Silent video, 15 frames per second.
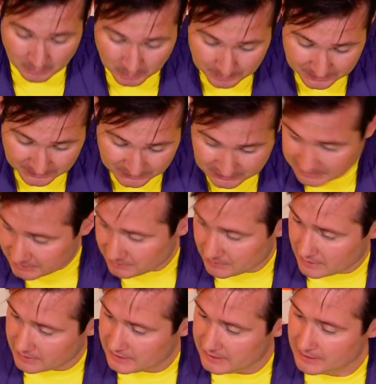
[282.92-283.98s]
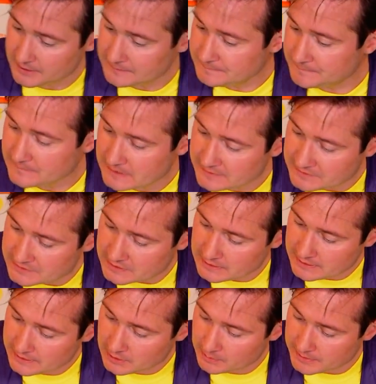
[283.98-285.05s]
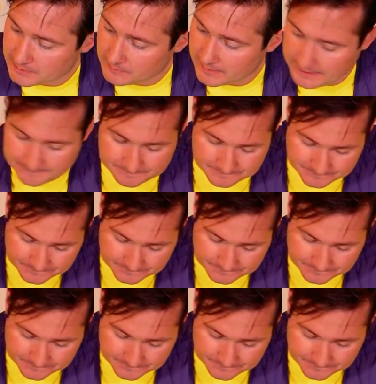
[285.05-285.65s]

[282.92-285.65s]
we'll put the sticker on here, get this a little bit wet.